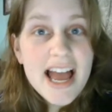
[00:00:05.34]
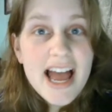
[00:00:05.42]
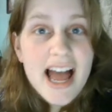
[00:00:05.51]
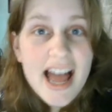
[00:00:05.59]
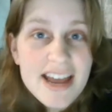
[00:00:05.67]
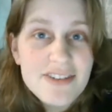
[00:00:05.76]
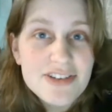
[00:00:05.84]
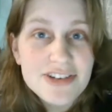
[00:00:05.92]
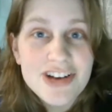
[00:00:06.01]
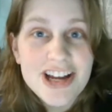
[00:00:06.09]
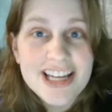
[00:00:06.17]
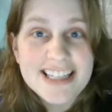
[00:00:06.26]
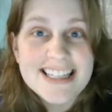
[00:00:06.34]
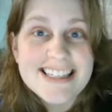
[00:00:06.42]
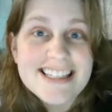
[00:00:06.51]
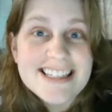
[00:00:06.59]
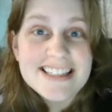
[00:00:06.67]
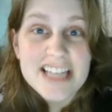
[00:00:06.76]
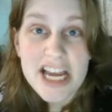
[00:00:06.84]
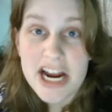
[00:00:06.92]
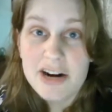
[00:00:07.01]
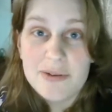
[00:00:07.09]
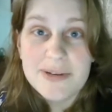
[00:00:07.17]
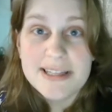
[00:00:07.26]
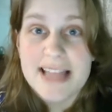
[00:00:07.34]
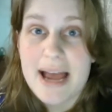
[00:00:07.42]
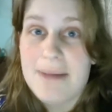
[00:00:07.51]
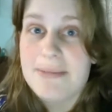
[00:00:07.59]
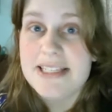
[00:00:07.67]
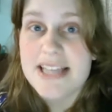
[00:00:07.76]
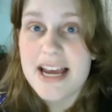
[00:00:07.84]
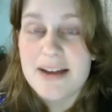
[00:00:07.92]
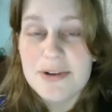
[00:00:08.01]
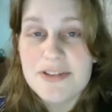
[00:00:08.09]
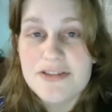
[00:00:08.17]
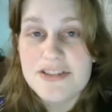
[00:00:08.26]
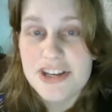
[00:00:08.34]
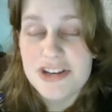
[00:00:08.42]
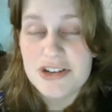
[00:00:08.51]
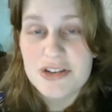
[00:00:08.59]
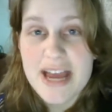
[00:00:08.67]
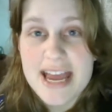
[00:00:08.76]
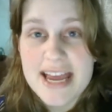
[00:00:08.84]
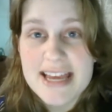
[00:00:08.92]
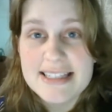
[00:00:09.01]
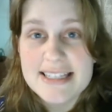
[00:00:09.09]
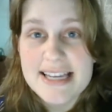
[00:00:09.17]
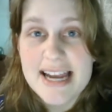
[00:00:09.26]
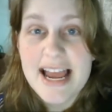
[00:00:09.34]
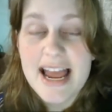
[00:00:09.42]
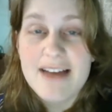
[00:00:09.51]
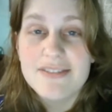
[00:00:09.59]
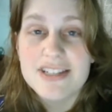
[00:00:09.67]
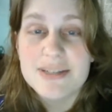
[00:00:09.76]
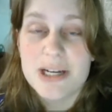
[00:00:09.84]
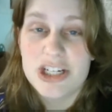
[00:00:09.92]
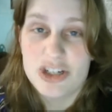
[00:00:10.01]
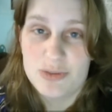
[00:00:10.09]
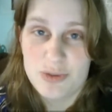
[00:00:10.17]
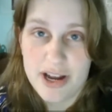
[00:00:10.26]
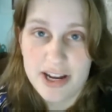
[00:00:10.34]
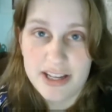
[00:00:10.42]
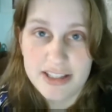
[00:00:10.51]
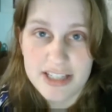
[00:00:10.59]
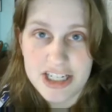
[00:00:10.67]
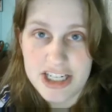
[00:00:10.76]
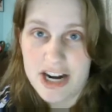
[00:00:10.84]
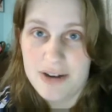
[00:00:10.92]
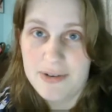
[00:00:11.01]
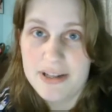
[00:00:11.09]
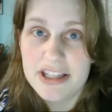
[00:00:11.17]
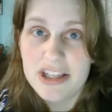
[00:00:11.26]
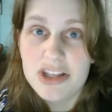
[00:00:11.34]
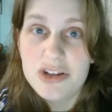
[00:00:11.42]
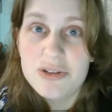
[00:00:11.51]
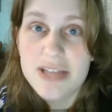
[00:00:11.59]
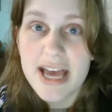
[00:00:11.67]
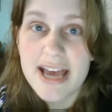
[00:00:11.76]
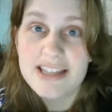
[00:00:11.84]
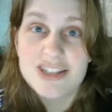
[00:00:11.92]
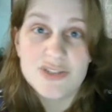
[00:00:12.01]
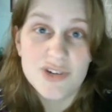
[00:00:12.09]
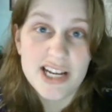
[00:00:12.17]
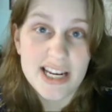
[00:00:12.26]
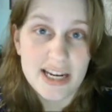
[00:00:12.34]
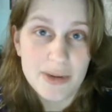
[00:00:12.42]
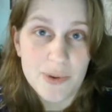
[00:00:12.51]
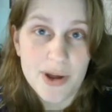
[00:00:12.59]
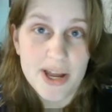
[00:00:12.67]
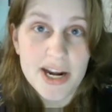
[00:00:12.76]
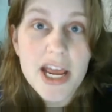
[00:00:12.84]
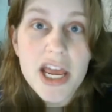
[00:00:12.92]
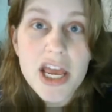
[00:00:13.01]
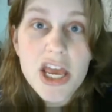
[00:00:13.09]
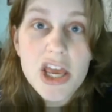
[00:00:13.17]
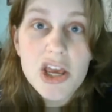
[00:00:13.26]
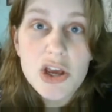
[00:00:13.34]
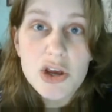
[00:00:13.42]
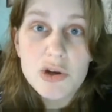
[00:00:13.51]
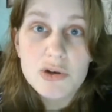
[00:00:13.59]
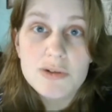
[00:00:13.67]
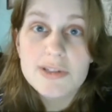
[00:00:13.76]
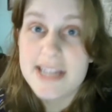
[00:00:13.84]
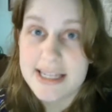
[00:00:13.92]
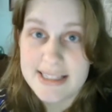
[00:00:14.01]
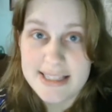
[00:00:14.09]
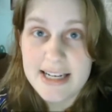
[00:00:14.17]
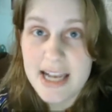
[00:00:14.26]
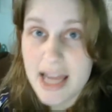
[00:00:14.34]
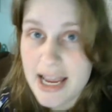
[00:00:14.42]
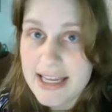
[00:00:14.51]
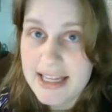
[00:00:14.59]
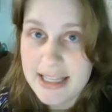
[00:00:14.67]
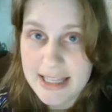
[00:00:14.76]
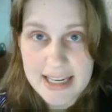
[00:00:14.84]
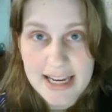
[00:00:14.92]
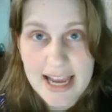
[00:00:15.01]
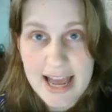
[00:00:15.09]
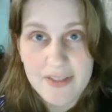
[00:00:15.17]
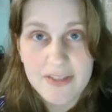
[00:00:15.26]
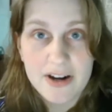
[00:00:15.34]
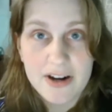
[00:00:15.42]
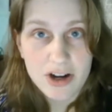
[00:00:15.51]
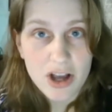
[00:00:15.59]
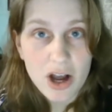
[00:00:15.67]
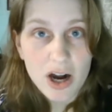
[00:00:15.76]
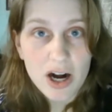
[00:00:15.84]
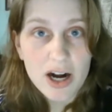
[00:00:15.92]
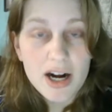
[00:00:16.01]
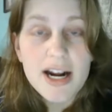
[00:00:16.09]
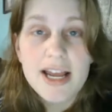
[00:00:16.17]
Hi everyone, this is Tara with Nappytime Review, and today I have a special product to share with you that is for anyone who doesn't like cleaning out their car,